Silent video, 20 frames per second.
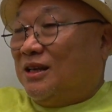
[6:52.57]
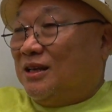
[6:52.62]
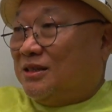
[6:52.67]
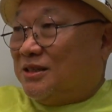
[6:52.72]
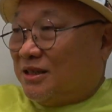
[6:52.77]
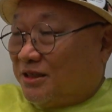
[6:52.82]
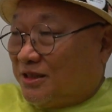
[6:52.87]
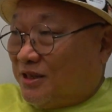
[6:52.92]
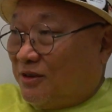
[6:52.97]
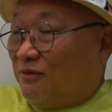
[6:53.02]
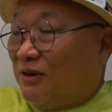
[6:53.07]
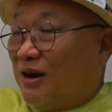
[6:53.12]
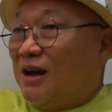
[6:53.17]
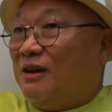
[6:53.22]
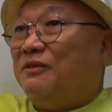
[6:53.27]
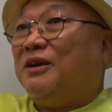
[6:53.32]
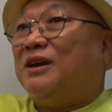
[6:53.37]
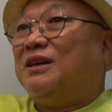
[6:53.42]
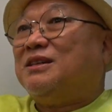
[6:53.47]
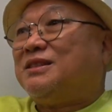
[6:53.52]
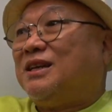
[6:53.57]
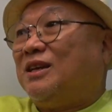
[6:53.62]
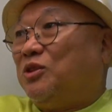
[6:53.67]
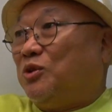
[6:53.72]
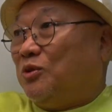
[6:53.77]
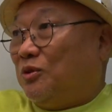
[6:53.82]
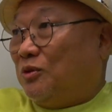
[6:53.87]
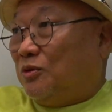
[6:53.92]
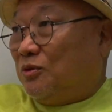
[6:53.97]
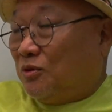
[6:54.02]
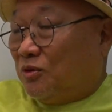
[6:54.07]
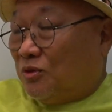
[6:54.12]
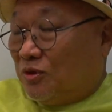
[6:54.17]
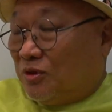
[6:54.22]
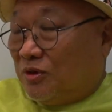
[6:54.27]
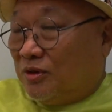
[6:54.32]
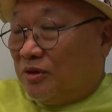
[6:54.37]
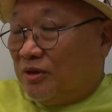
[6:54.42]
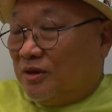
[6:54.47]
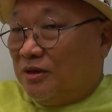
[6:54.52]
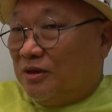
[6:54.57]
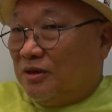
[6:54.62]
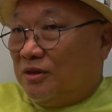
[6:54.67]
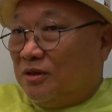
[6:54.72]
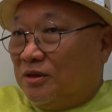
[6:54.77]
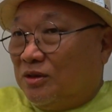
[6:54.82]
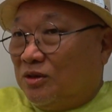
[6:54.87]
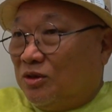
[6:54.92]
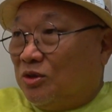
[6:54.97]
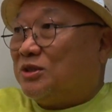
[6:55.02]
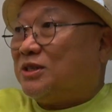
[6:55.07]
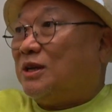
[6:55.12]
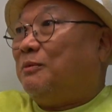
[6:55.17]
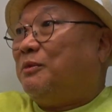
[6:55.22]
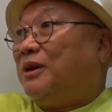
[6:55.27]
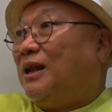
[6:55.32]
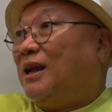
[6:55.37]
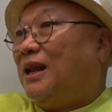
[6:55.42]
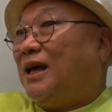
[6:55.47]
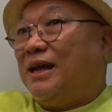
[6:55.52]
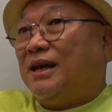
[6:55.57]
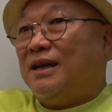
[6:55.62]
65, then I start to do something I like.